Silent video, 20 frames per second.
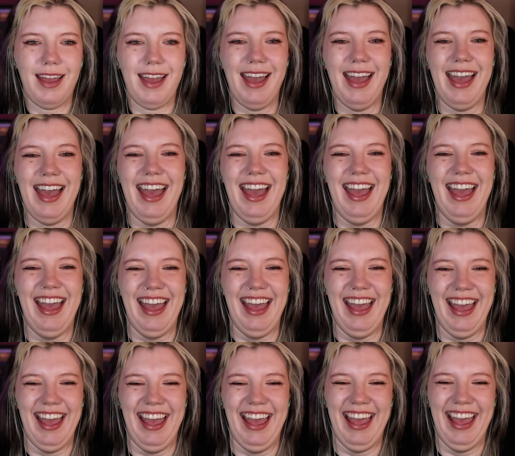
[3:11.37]

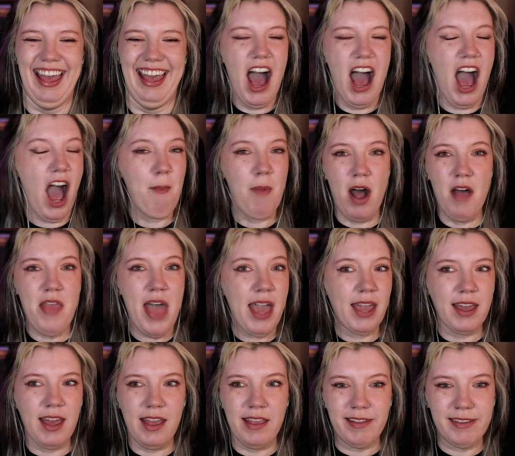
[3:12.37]
I'm on
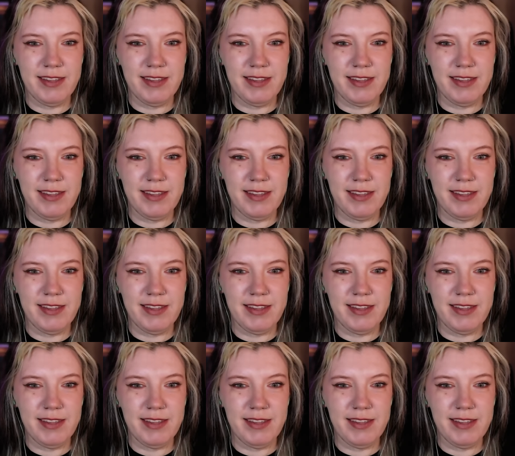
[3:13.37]
that guy's